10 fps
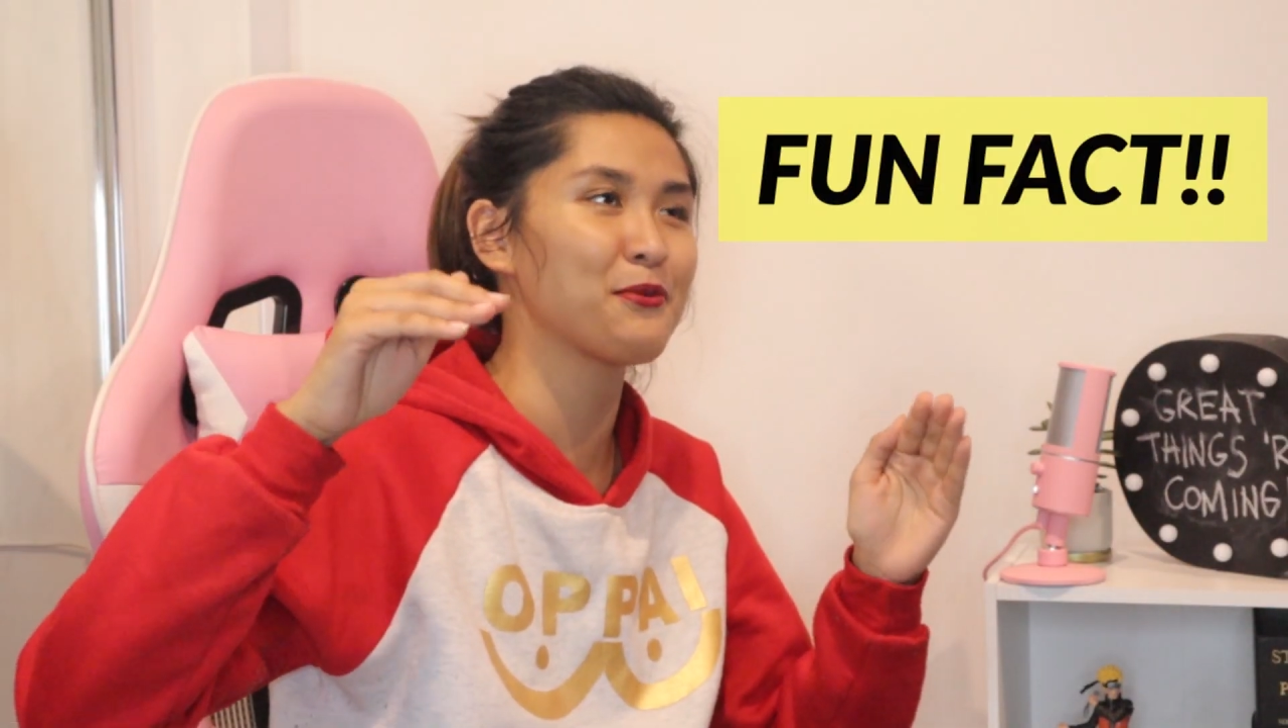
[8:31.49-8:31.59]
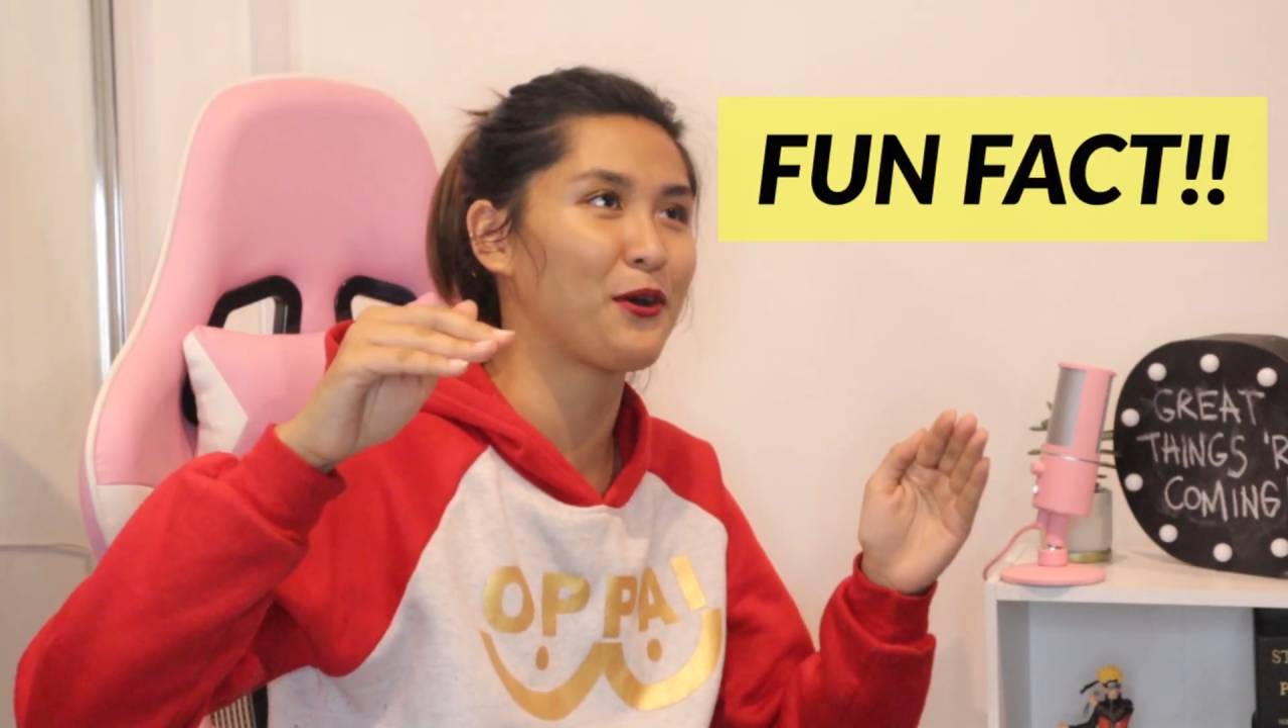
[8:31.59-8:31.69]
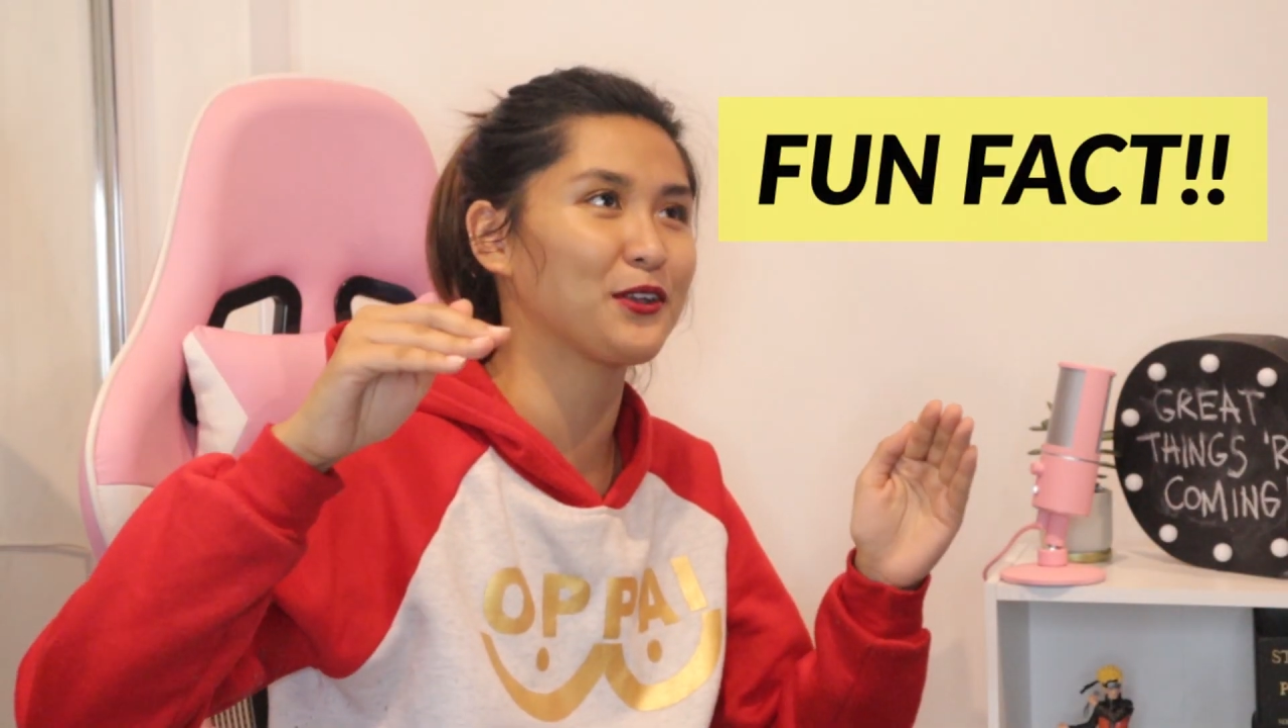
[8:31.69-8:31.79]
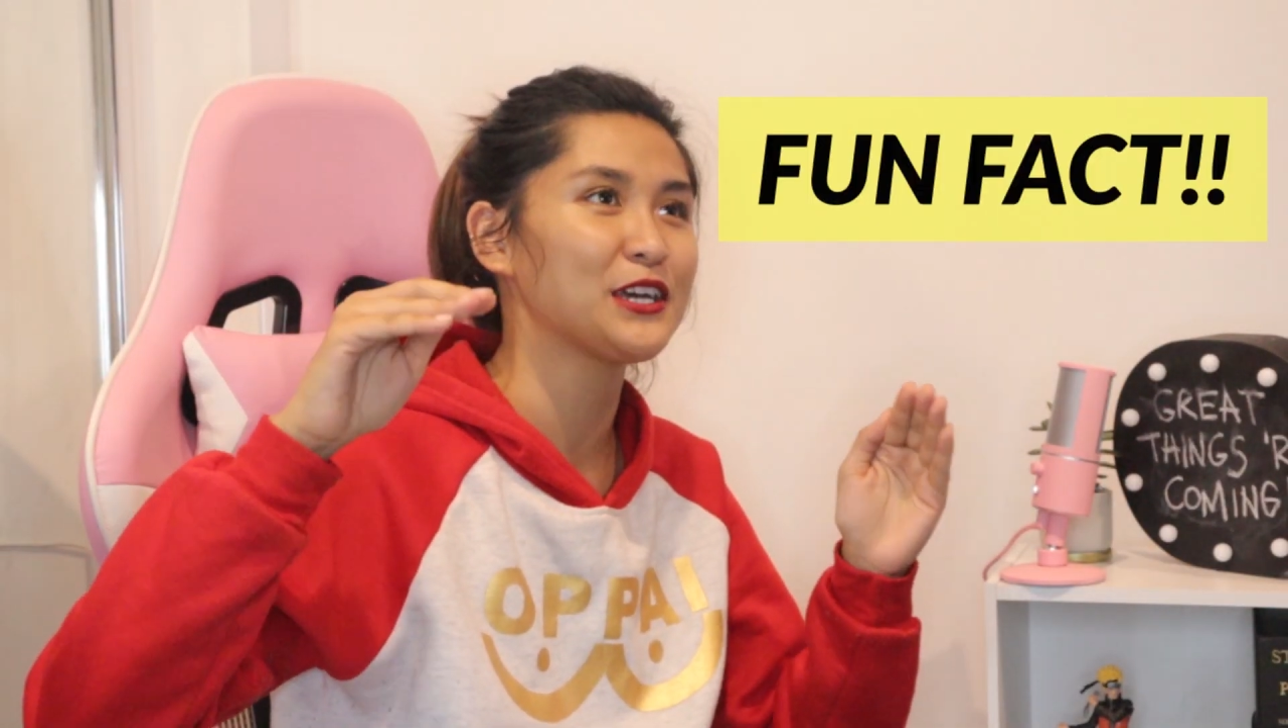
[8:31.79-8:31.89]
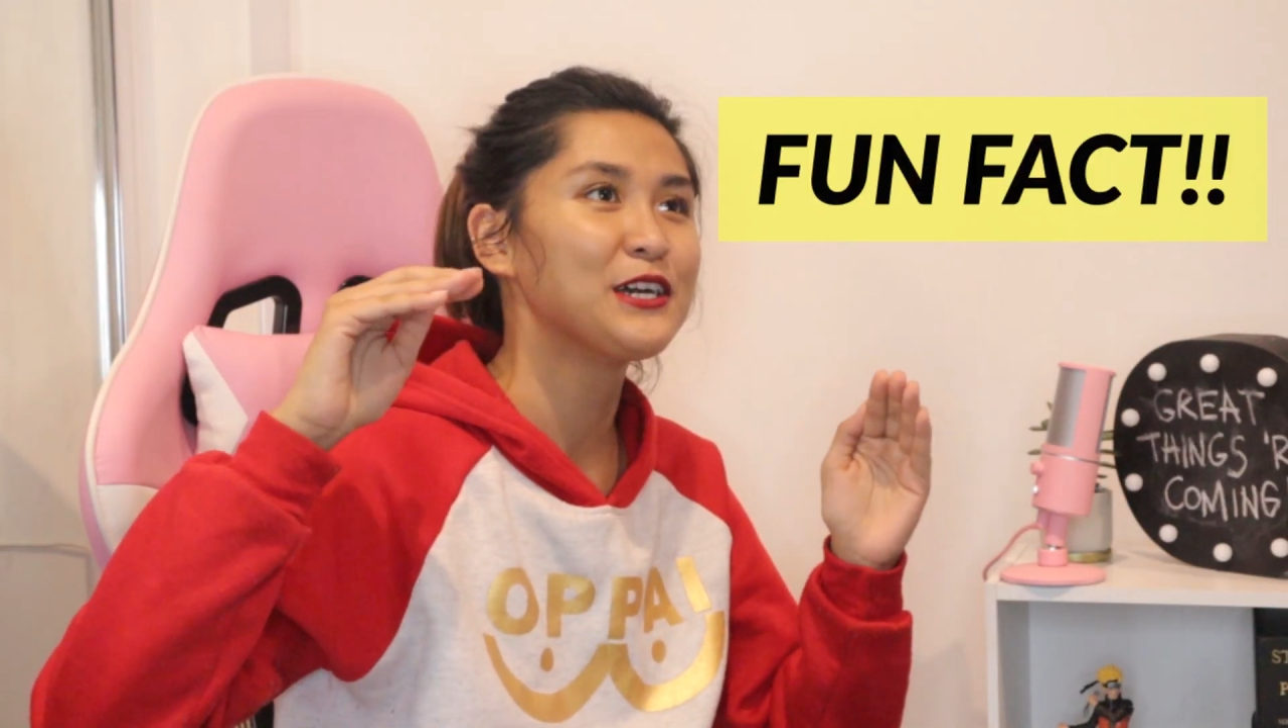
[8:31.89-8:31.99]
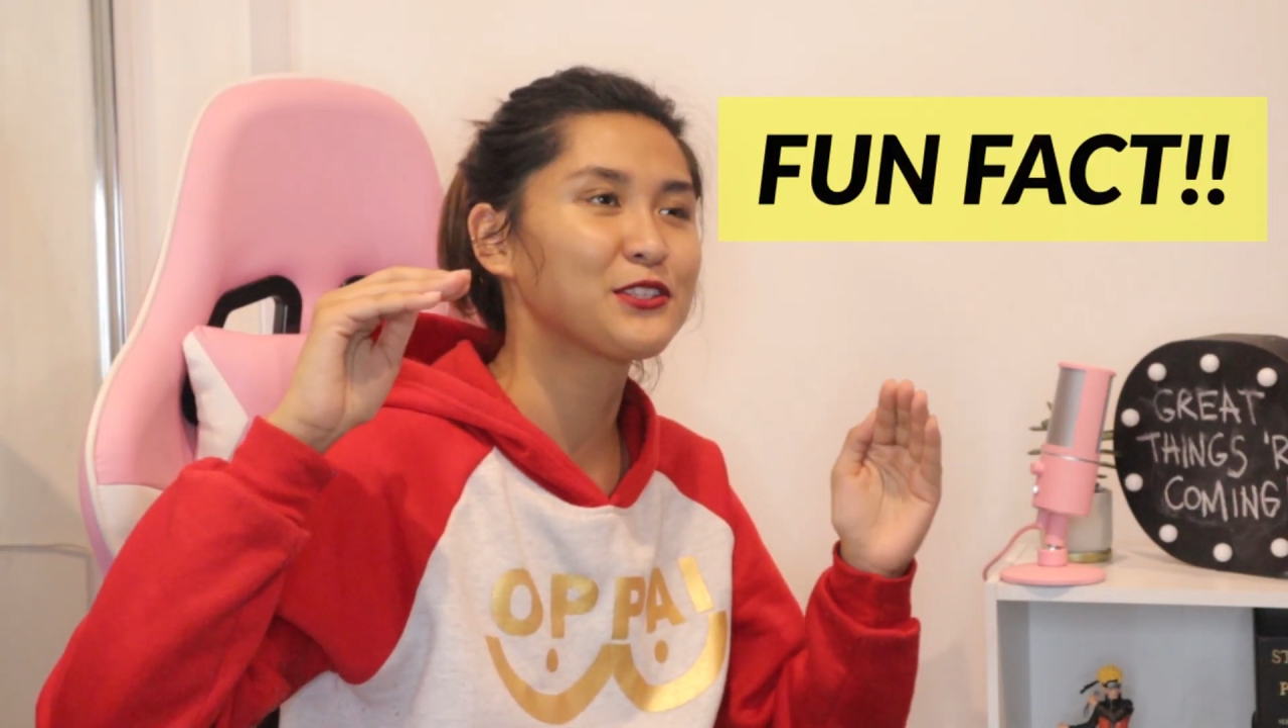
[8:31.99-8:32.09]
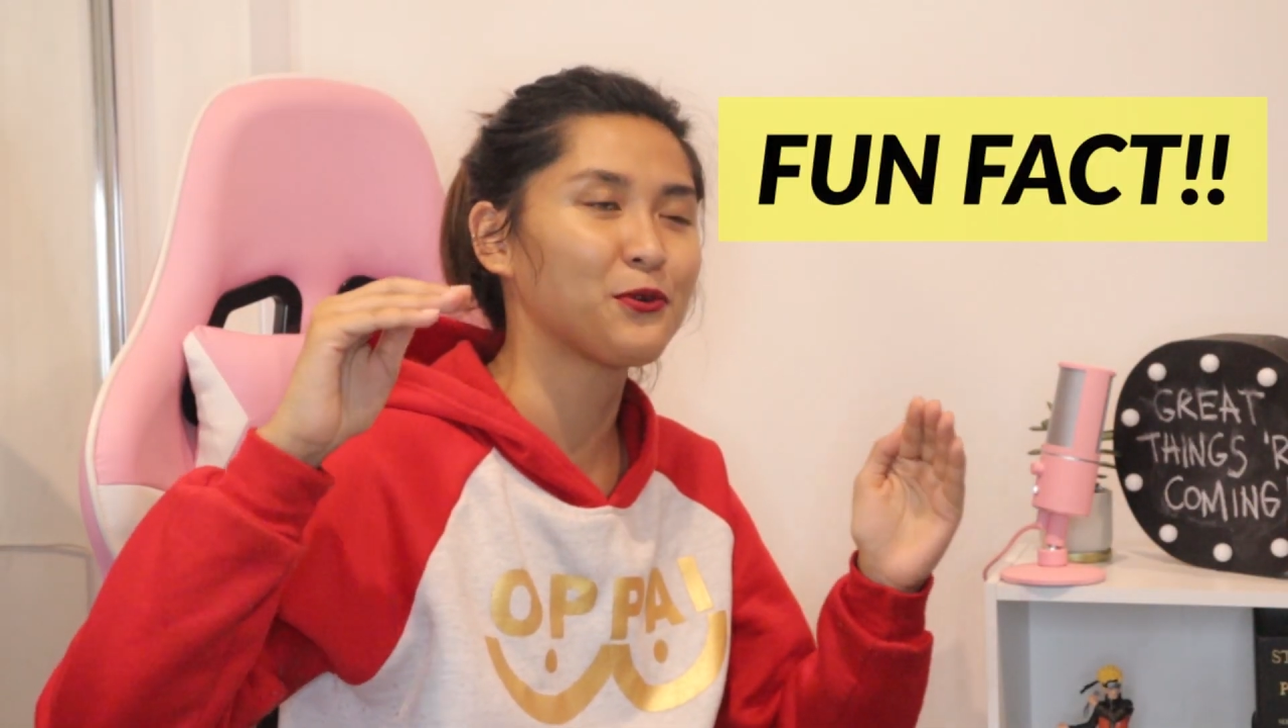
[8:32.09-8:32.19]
brought